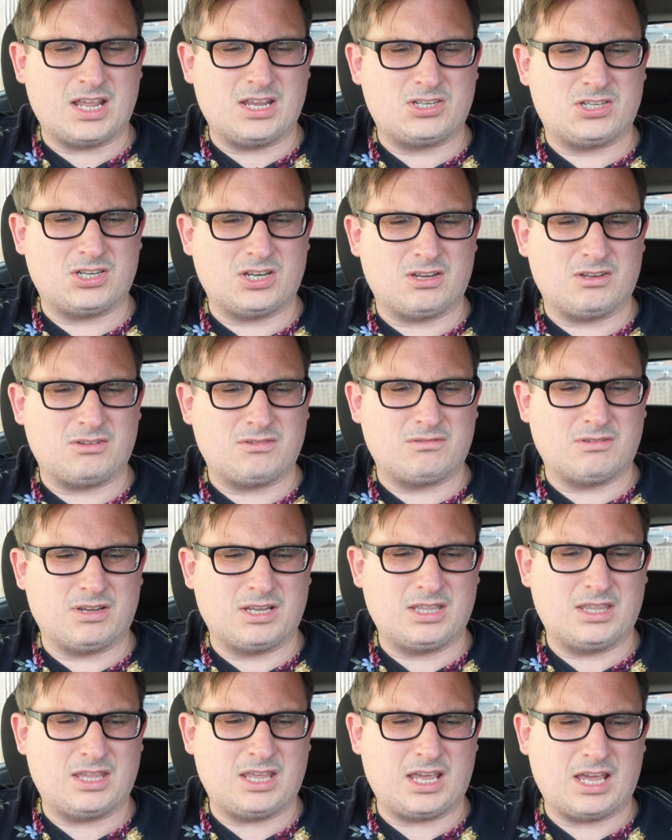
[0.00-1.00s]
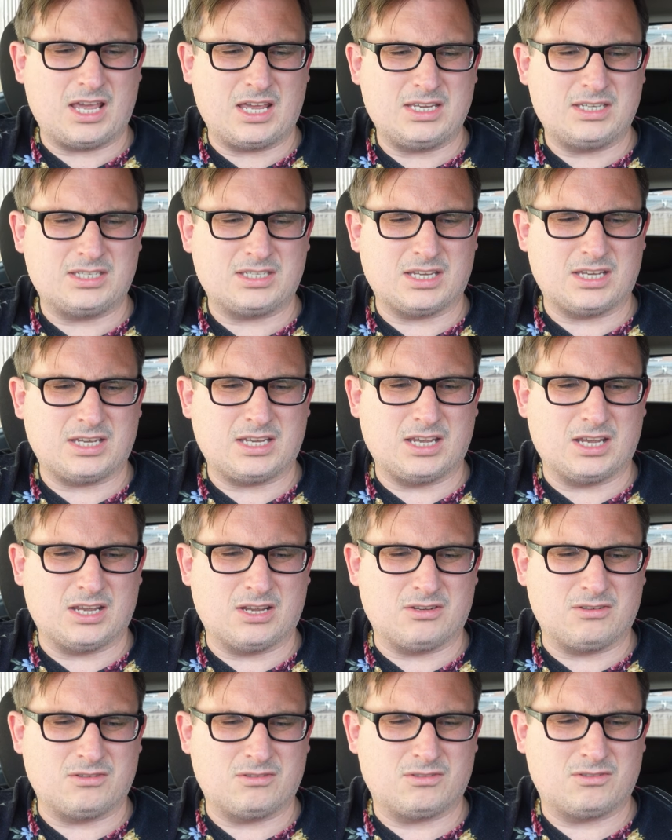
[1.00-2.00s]
issue in the
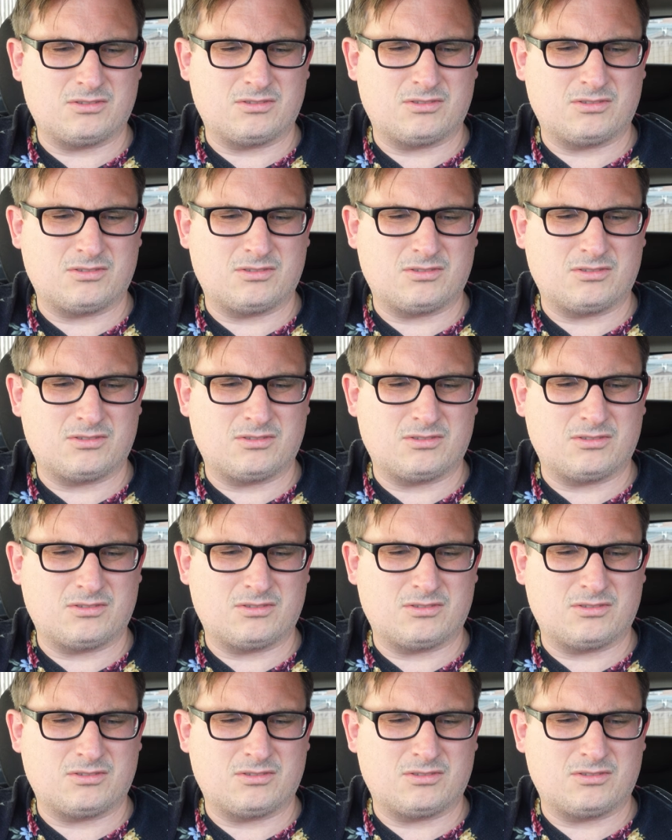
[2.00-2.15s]
ECU.